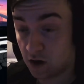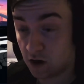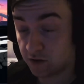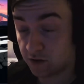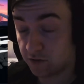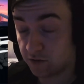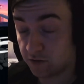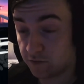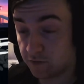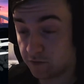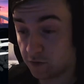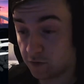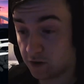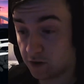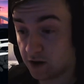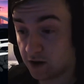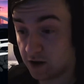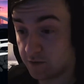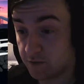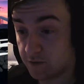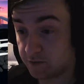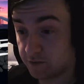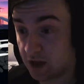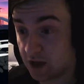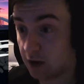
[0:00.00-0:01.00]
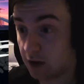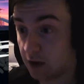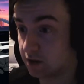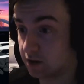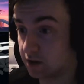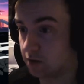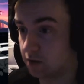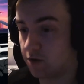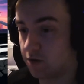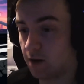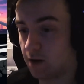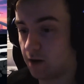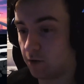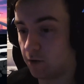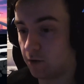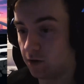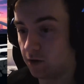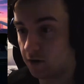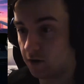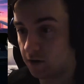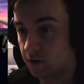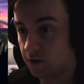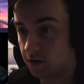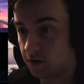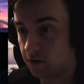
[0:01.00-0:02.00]
God, that was
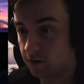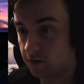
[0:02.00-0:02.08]
incredible.